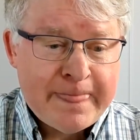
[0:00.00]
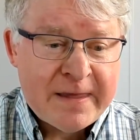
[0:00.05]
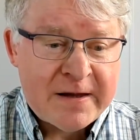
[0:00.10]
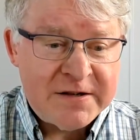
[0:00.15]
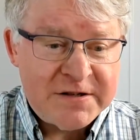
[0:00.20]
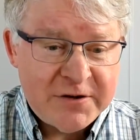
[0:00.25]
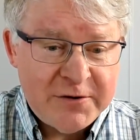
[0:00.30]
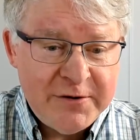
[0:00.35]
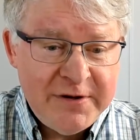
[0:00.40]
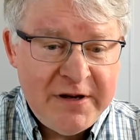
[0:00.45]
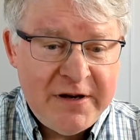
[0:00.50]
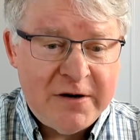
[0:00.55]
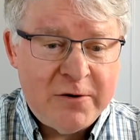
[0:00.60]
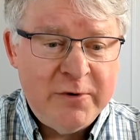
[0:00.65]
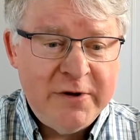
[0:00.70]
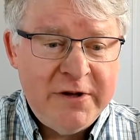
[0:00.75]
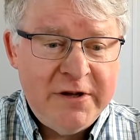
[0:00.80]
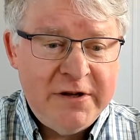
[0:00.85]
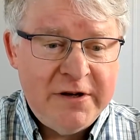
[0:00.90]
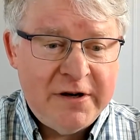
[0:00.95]
So yeah,
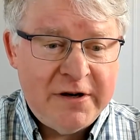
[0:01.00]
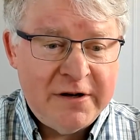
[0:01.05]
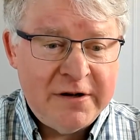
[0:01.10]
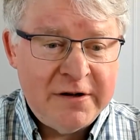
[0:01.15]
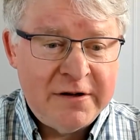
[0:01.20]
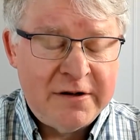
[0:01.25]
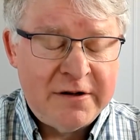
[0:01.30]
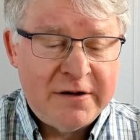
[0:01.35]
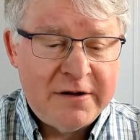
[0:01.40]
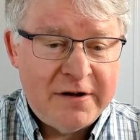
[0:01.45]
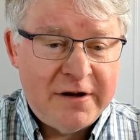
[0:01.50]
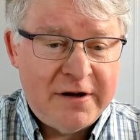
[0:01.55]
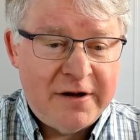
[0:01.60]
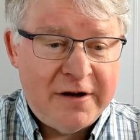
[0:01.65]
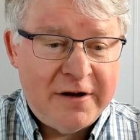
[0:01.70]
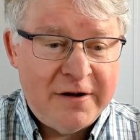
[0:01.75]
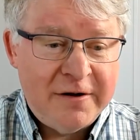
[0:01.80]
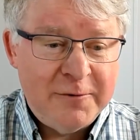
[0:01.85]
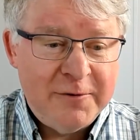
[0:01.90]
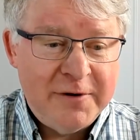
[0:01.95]
we
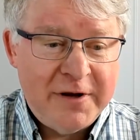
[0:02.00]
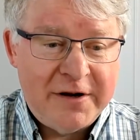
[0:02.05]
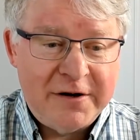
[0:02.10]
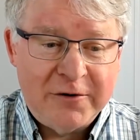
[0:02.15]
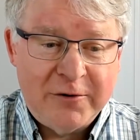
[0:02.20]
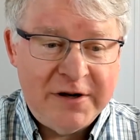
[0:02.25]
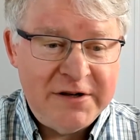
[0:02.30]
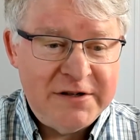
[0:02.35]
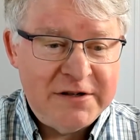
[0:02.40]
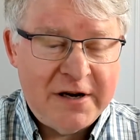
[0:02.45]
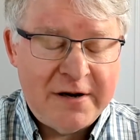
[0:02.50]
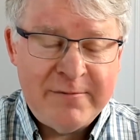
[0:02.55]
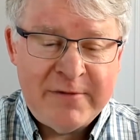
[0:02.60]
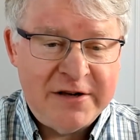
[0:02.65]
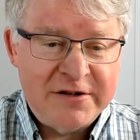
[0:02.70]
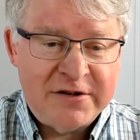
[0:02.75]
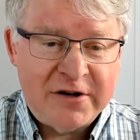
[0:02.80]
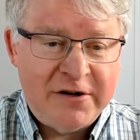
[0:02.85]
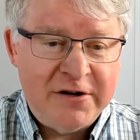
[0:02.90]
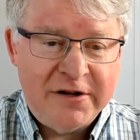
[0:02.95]
had a great time.
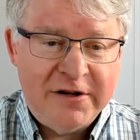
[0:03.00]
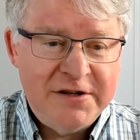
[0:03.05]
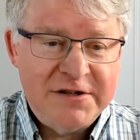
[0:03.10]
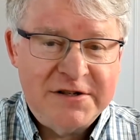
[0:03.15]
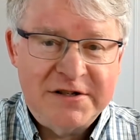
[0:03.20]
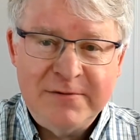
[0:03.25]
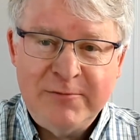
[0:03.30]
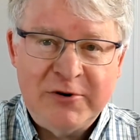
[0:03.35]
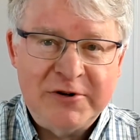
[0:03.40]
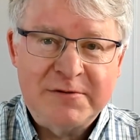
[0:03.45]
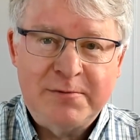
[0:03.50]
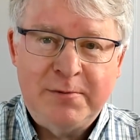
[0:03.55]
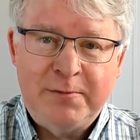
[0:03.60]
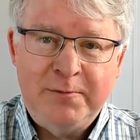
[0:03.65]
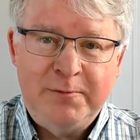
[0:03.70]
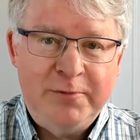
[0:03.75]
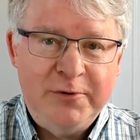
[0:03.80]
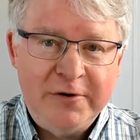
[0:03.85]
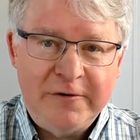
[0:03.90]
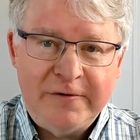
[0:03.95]
Antarctica is the most
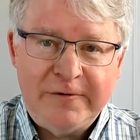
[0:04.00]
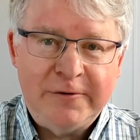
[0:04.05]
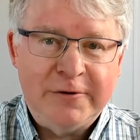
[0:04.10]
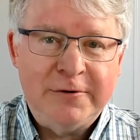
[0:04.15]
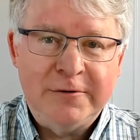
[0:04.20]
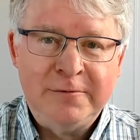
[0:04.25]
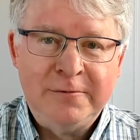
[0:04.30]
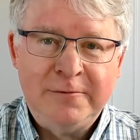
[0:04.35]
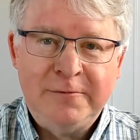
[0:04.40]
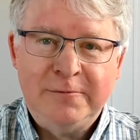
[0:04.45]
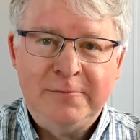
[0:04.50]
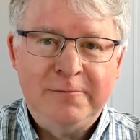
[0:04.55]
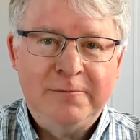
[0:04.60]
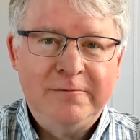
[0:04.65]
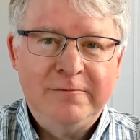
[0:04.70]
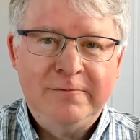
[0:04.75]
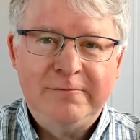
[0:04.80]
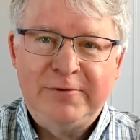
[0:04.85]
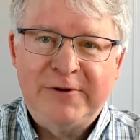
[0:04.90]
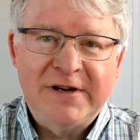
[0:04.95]
beautiful
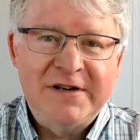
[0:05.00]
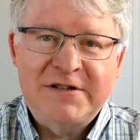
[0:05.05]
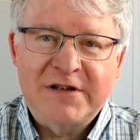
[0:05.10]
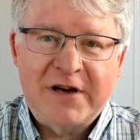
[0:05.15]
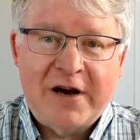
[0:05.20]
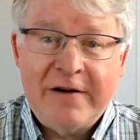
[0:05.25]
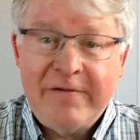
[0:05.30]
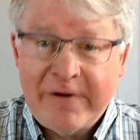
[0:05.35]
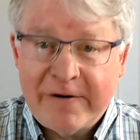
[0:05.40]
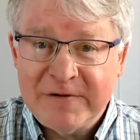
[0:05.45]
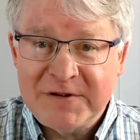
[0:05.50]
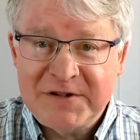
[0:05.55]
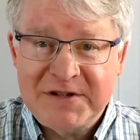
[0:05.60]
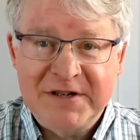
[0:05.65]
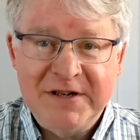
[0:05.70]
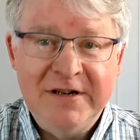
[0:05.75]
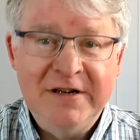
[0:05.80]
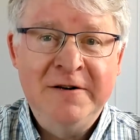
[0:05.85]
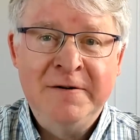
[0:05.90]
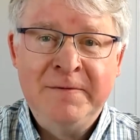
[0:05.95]
place I've ever
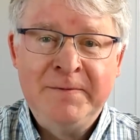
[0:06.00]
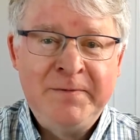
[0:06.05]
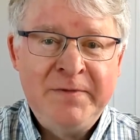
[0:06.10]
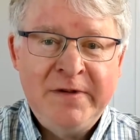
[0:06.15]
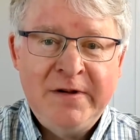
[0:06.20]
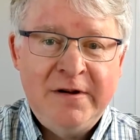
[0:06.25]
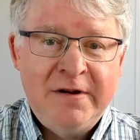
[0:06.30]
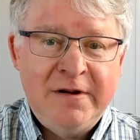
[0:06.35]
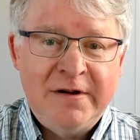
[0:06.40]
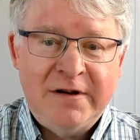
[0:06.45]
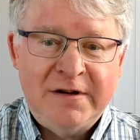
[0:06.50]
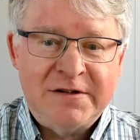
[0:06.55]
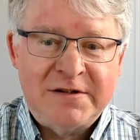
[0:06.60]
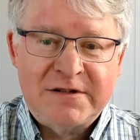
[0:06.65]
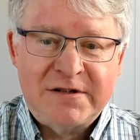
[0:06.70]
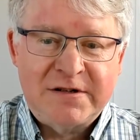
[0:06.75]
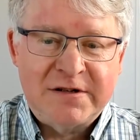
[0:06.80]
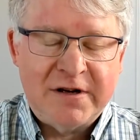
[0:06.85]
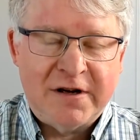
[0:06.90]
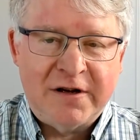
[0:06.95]
seen.
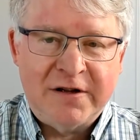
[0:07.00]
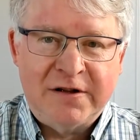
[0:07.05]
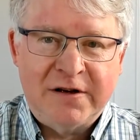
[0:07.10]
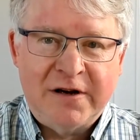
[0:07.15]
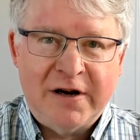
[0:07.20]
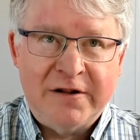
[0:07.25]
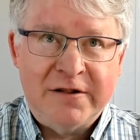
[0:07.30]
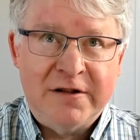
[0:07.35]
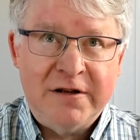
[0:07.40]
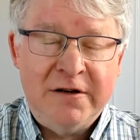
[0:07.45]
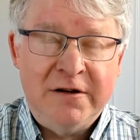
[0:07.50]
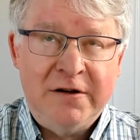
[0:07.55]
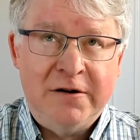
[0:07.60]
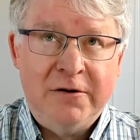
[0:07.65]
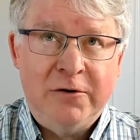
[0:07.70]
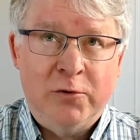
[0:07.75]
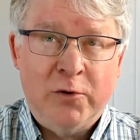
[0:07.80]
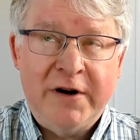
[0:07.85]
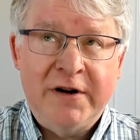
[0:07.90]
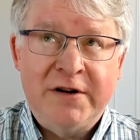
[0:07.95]
It's got the
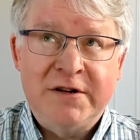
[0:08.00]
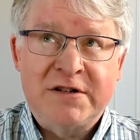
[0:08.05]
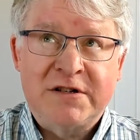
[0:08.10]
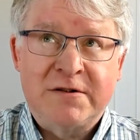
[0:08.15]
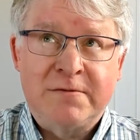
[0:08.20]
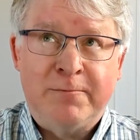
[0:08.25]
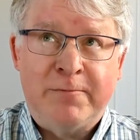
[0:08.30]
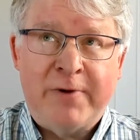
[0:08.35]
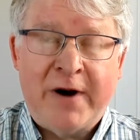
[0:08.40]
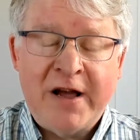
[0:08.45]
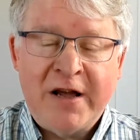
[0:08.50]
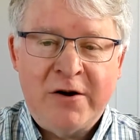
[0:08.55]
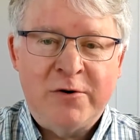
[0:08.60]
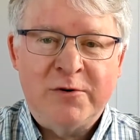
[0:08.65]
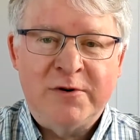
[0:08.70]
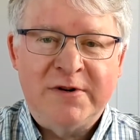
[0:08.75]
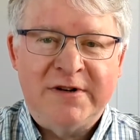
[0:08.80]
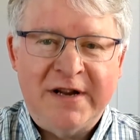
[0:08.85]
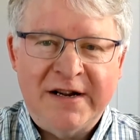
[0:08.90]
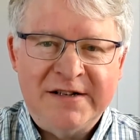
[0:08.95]
greatest
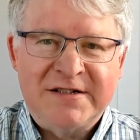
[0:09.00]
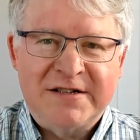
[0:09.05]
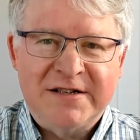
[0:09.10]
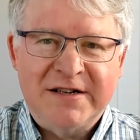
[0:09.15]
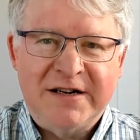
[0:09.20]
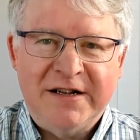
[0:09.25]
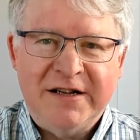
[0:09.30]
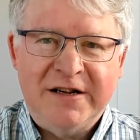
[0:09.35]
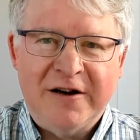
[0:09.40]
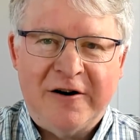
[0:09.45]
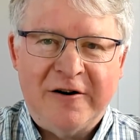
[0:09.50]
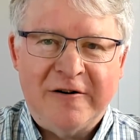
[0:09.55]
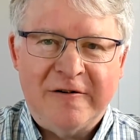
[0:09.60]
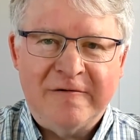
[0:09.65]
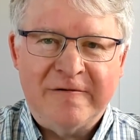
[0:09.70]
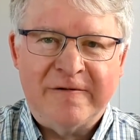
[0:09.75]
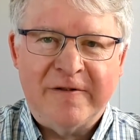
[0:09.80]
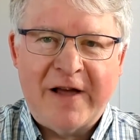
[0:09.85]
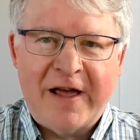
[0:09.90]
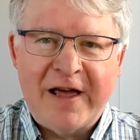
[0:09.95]
biodensity
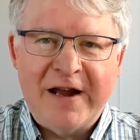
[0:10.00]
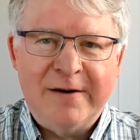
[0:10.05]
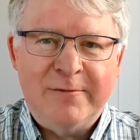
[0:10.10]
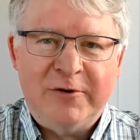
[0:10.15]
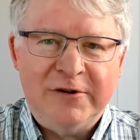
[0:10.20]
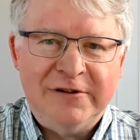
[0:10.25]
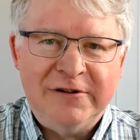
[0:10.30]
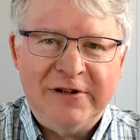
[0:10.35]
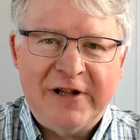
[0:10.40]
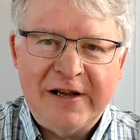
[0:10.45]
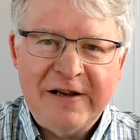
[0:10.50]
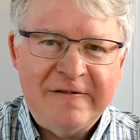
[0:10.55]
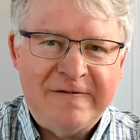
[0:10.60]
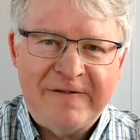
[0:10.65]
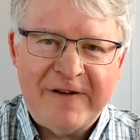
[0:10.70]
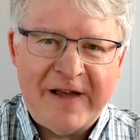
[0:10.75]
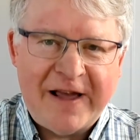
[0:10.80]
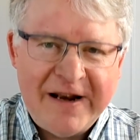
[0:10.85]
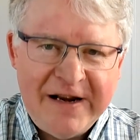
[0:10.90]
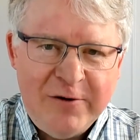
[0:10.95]
of animal
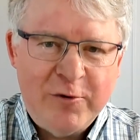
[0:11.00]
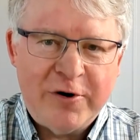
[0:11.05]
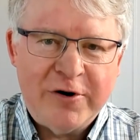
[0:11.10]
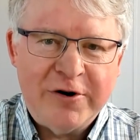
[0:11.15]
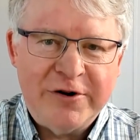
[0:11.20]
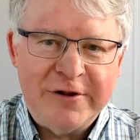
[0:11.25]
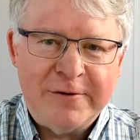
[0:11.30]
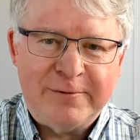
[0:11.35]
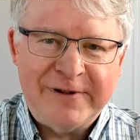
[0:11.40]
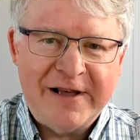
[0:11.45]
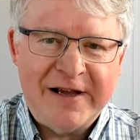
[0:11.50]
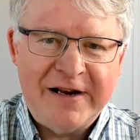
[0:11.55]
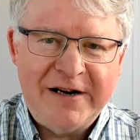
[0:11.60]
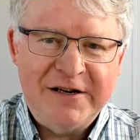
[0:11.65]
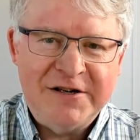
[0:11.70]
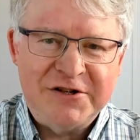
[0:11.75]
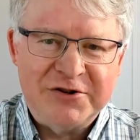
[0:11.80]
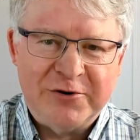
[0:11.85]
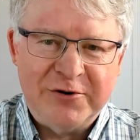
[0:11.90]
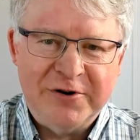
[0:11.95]
life anywhere on the
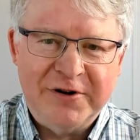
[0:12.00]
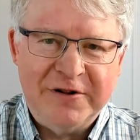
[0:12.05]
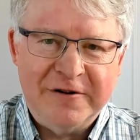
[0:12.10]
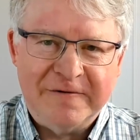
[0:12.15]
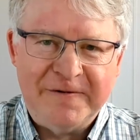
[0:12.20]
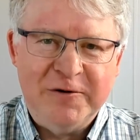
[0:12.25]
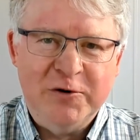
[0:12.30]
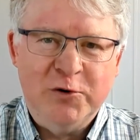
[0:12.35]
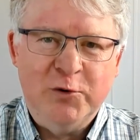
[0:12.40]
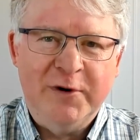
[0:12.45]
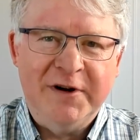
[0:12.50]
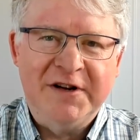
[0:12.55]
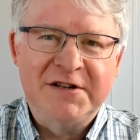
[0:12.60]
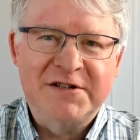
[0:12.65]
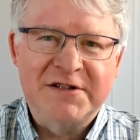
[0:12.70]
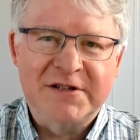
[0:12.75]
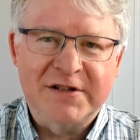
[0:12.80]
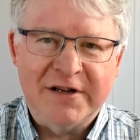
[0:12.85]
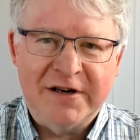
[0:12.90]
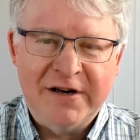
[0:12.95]
planet during the few
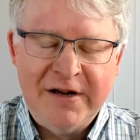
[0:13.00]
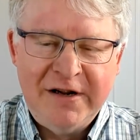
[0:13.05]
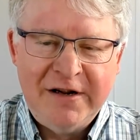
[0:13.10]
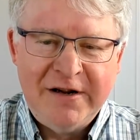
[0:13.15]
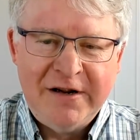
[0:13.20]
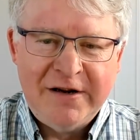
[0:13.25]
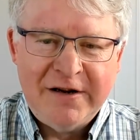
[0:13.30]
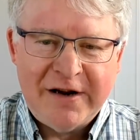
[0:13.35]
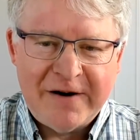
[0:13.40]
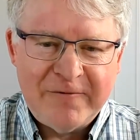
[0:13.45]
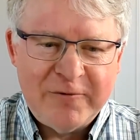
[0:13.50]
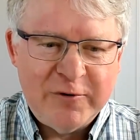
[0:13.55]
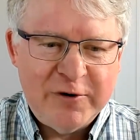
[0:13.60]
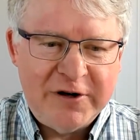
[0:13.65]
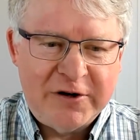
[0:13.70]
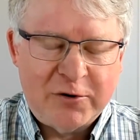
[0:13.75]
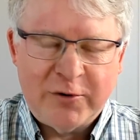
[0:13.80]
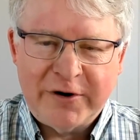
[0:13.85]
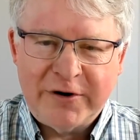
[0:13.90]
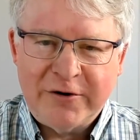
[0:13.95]
weeks that every
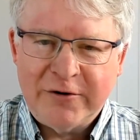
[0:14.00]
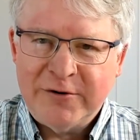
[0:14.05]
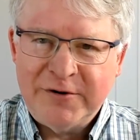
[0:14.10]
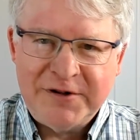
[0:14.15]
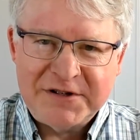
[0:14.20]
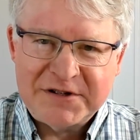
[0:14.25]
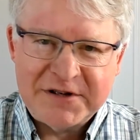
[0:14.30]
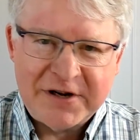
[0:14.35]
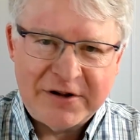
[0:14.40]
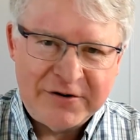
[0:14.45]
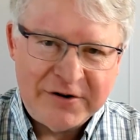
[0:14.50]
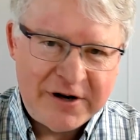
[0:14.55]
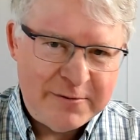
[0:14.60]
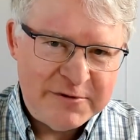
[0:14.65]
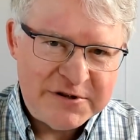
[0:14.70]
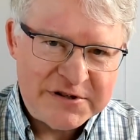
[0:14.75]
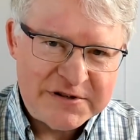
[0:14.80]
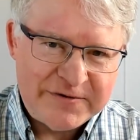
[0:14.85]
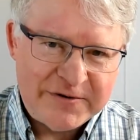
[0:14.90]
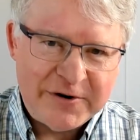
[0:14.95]
critter in the southern
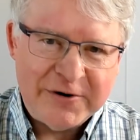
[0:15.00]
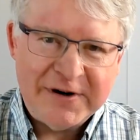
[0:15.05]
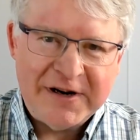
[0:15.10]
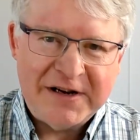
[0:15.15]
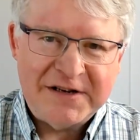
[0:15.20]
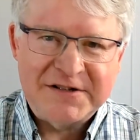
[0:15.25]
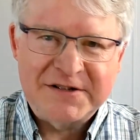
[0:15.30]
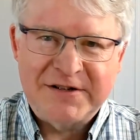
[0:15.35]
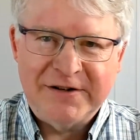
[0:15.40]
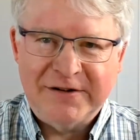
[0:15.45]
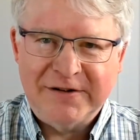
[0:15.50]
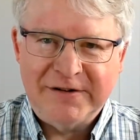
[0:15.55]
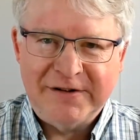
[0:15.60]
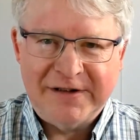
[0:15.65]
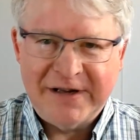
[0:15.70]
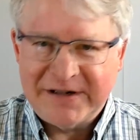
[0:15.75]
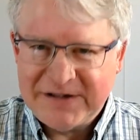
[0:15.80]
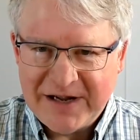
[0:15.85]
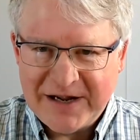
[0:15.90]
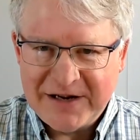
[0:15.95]
hemisphere has to
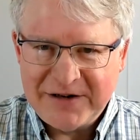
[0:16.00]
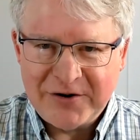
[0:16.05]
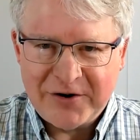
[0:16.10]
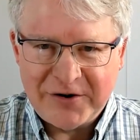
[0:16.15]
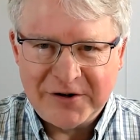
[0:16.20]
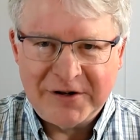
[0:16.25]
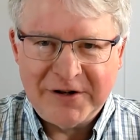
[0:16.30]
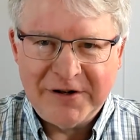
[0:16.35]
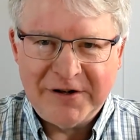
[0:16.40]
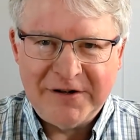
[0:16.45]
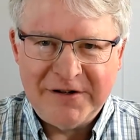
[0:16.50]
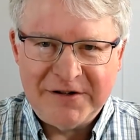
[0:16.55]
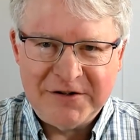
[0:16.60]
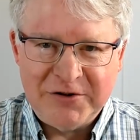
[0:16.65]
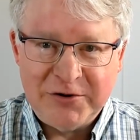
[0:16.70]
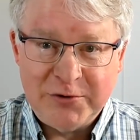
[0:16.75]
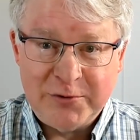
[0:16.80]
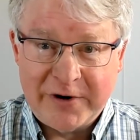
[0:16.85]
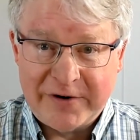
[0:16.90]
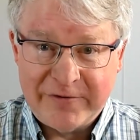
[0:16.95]
get to Antarctica to
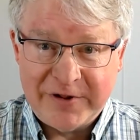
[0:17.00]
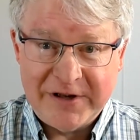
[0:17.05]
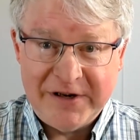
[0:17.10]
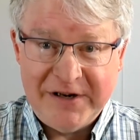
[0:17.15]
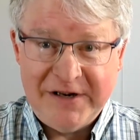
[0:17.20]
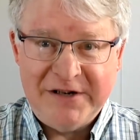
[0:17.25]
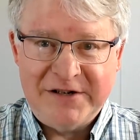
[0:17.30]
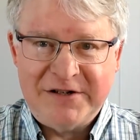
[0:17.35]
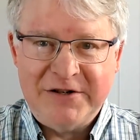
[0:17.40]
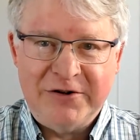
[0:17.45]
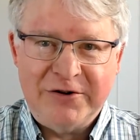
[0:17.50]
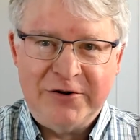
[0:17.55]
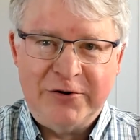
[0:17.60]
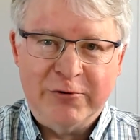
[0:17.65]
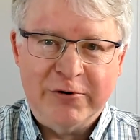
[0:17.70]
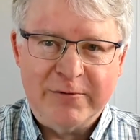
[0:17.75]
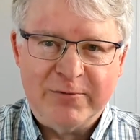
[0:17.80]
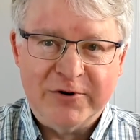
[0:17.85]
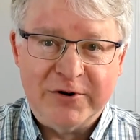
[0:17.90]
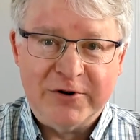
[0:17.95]
do whatever they need to do to
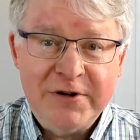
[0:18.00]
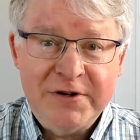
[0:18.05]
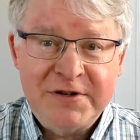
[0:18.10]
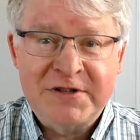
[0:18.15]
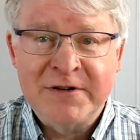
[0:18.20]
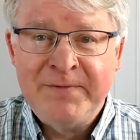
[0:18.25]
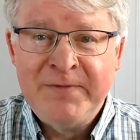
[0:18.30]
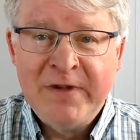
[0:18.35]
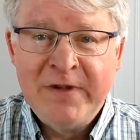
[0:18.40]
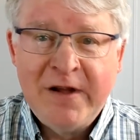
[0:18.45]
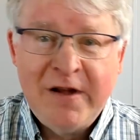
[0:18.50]
reproduce.